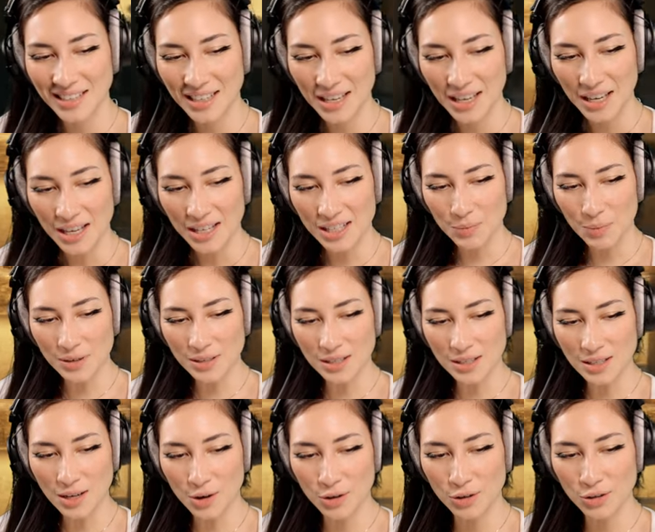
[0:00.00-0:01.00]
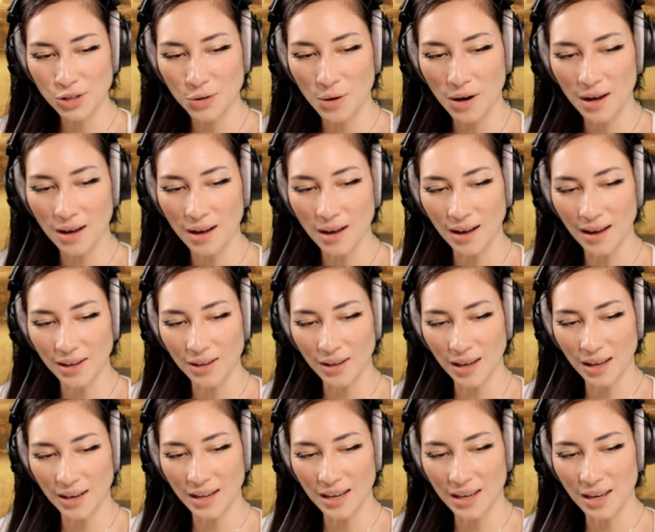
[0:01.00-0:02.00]
It's impressive how good you are at
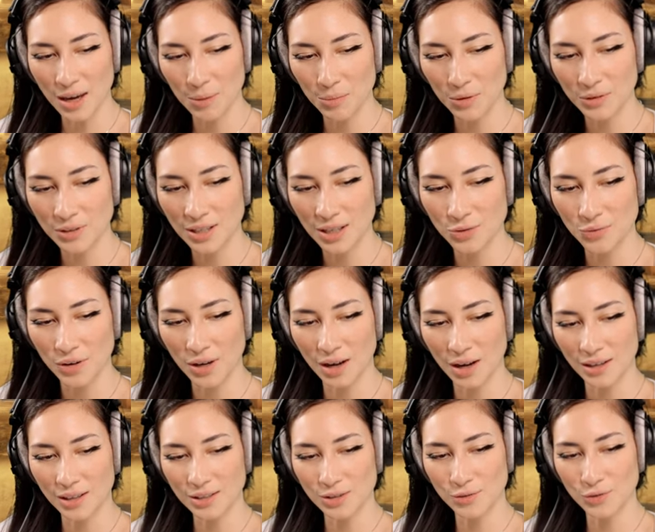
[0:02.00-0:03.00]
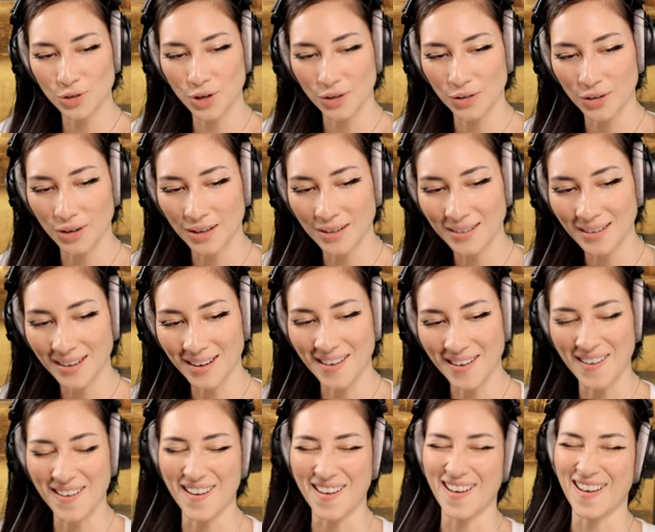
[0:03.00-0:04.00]
any game you touch, regardless of genre.
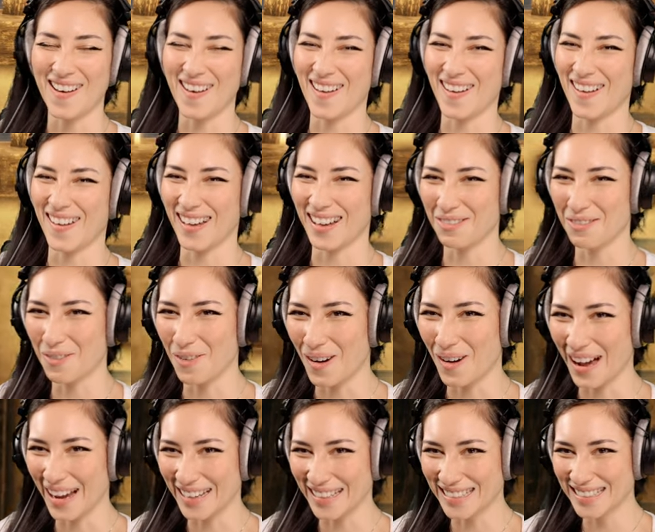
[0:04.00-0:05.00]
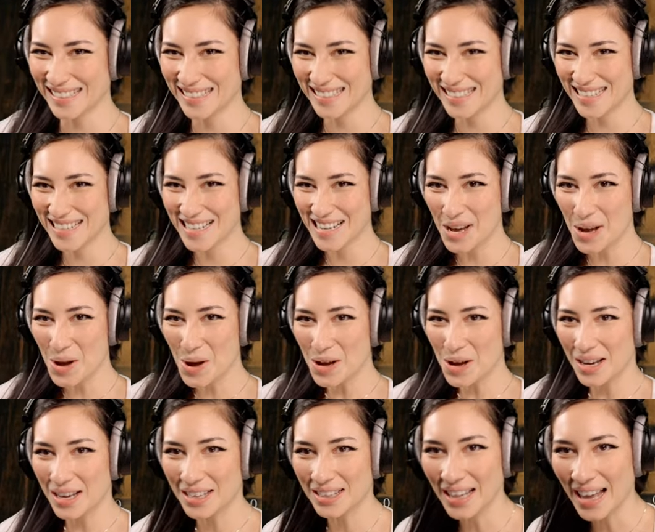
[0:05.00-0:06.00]
Aww, what?
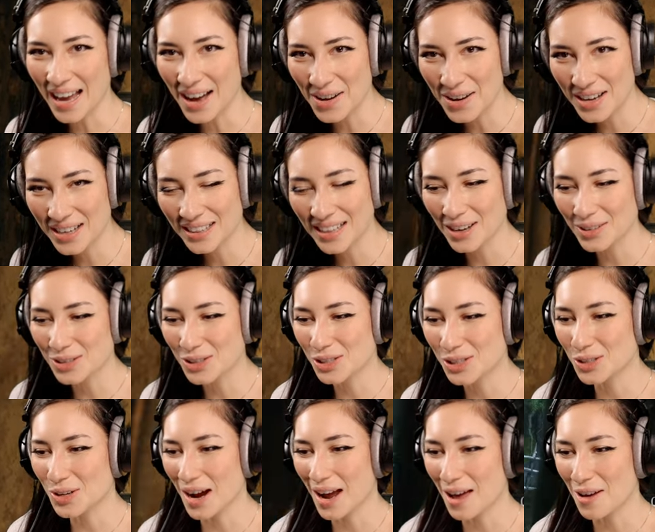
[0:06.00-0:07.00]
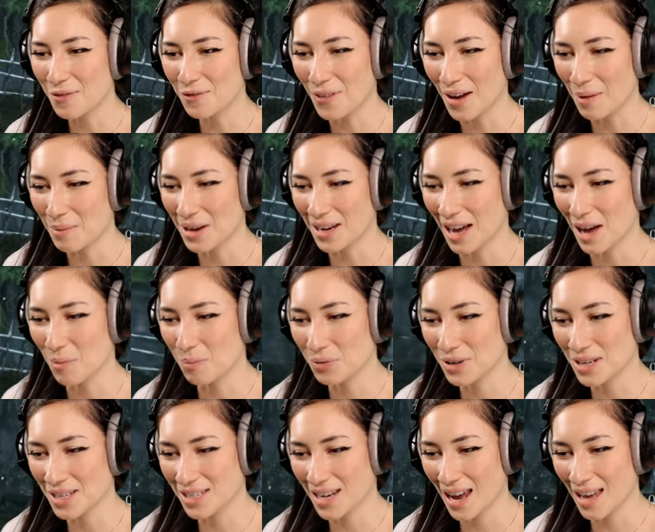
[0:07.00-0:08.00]
Cloud, Cloud Strife. I mean, I
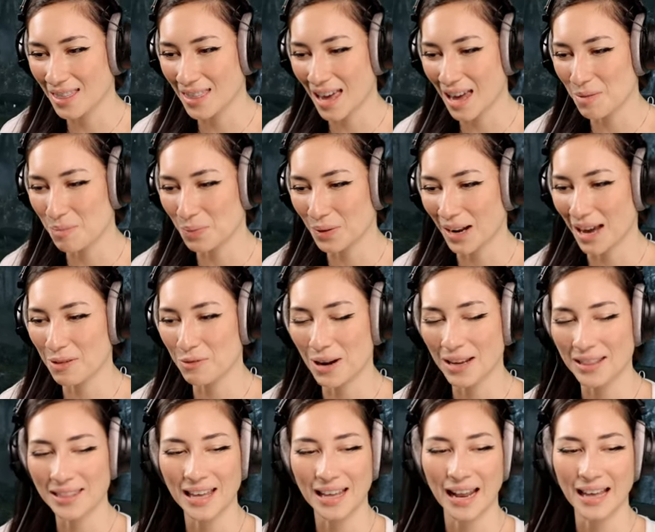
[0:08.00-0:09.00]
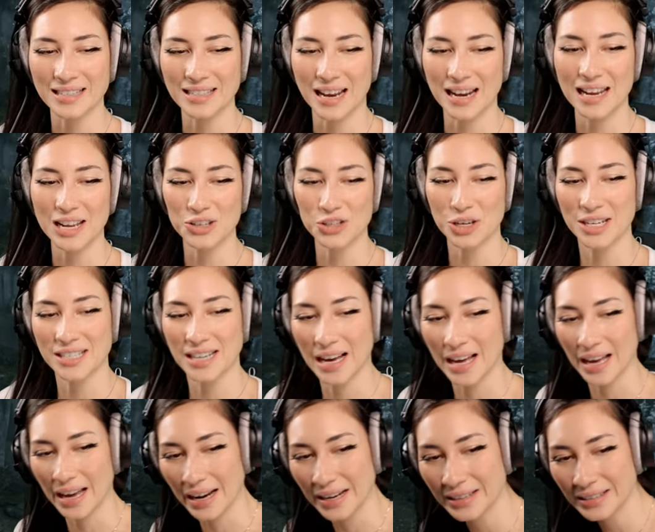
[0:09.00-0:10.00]
appreciate that, but I read that as I literally
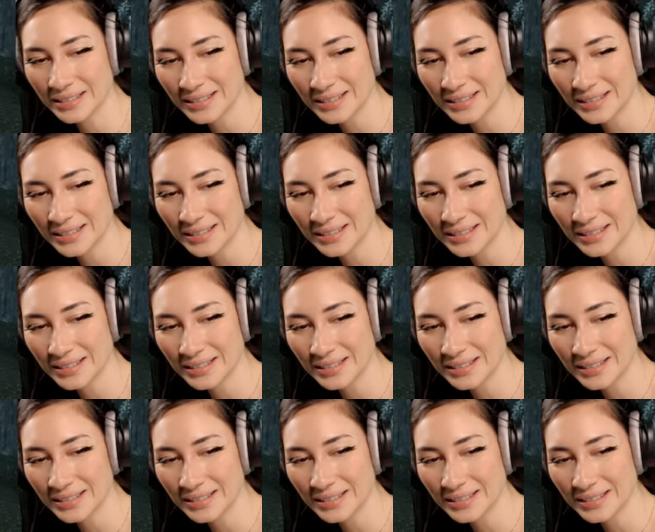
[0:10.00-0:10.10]
died.